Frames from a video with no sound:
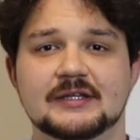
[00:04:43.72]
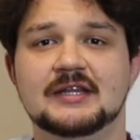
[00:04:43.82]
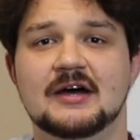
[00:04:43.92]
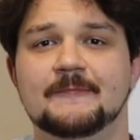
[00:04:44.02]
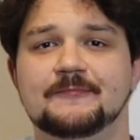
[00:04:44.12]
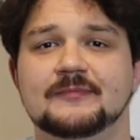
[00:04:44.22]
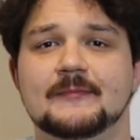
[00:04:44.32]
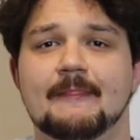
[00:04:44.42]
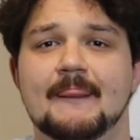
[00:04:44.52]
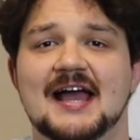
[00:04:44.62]
Now,
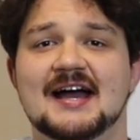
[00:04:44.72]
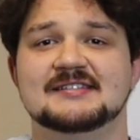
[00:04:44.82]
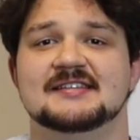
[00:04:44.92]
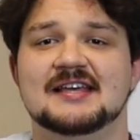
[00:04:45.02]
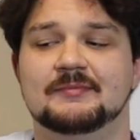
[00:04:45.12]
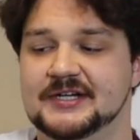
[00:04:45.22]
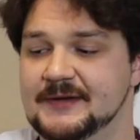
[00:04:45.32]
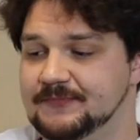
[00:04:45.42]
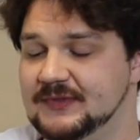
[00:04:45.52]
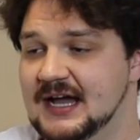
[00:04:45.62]
as a
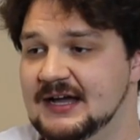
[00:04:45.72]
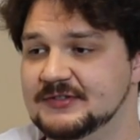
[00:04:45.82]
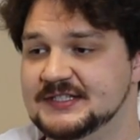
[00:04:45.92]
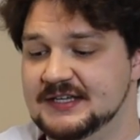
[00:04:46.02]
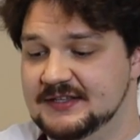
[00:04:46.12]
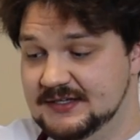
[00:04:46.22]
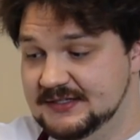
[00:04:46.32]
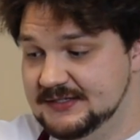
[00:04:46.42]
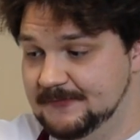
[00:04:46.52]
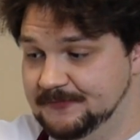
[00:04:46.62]
summary, I would say
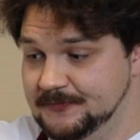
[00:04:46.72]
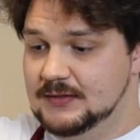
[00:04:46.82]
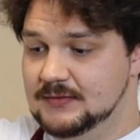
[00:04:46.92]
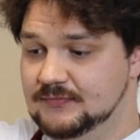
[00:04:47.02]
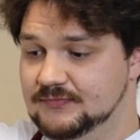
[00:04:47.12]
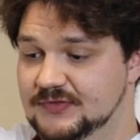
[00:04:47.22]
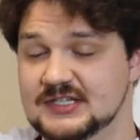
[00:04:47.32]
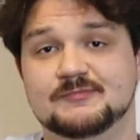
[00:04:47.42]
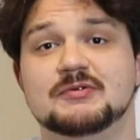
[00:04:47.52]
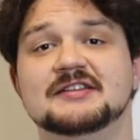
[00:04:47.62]
that
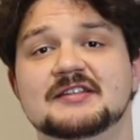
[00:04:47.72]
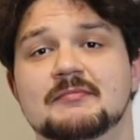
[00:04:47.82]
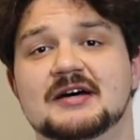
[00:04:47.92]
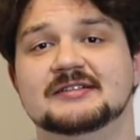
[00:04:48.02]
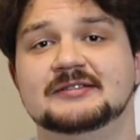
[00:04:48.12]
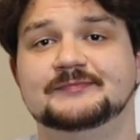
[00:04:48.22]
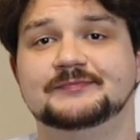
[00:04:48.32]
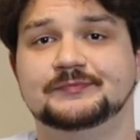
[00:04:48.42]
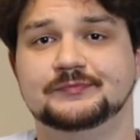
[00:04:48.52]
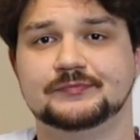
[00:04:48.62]
this bread in a bottle
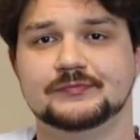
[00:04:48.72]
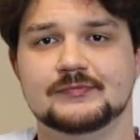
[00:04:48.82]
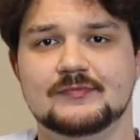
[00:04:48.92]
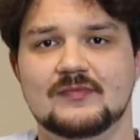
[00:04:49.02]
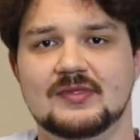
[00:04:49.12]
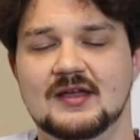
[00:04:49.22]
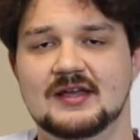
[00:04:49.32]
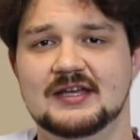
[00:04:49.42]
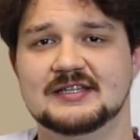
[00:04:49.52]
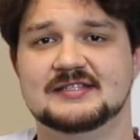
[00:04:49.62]

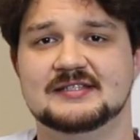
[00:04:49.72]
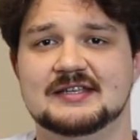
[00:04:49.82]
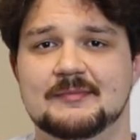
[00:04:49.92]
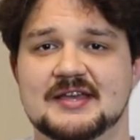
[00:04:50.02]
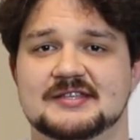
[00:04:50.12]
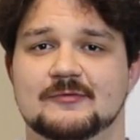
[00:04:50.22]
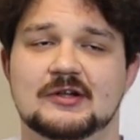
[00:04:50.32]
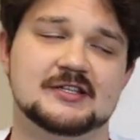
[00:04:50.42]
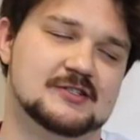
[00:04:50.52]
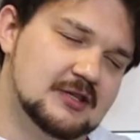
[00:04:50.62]
is amazing.
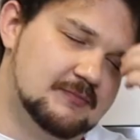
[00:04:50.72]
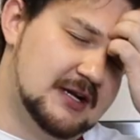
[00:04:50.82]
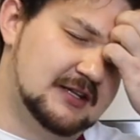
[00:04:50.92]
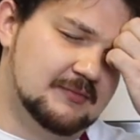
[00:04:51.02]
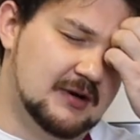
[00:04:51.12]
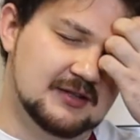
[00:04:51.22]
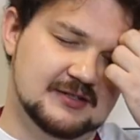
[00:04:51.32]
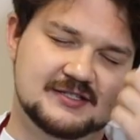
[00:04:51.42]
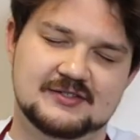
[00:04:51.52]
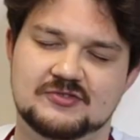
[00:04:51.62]
Well, it's not the bread in a bottle,
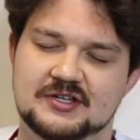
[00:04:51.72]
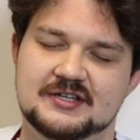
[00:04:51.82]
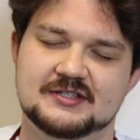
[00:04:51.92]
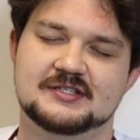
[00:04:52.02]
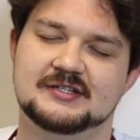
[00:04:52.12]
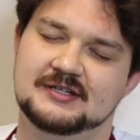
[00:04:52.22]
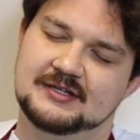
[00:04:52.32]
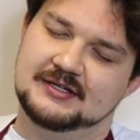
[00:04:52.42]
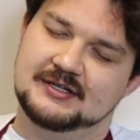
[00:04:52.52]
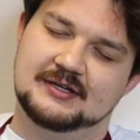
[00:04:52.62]
it's ingredients
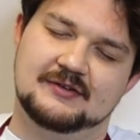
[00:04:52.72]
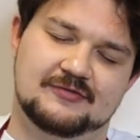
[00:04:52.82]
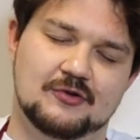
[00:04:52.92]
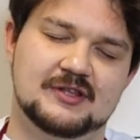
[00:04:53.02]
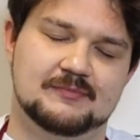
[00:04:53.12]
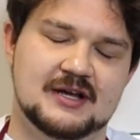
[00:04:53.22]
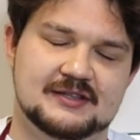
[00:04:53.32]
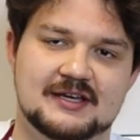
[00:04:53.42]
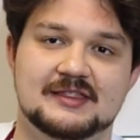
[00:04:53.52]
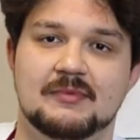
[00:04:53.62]
for the
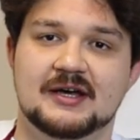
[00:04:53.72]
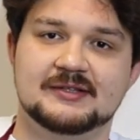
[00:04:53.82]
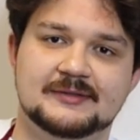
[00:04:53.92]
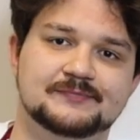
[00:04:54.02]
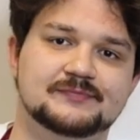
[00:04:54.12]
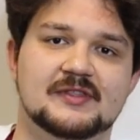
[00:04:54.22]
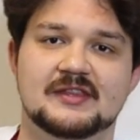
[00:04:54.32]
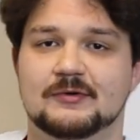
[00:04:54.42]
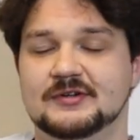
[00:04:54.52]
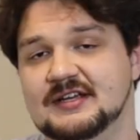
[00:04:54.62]
bread in the bottle.
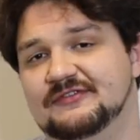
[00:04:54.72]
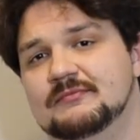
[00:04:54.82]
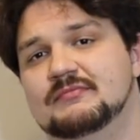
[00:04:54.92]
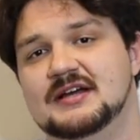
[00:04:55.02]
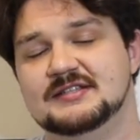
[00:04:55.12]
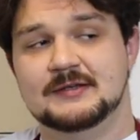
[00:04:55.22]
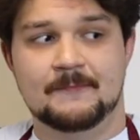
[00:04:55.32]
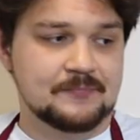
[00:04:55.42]
There were different breads.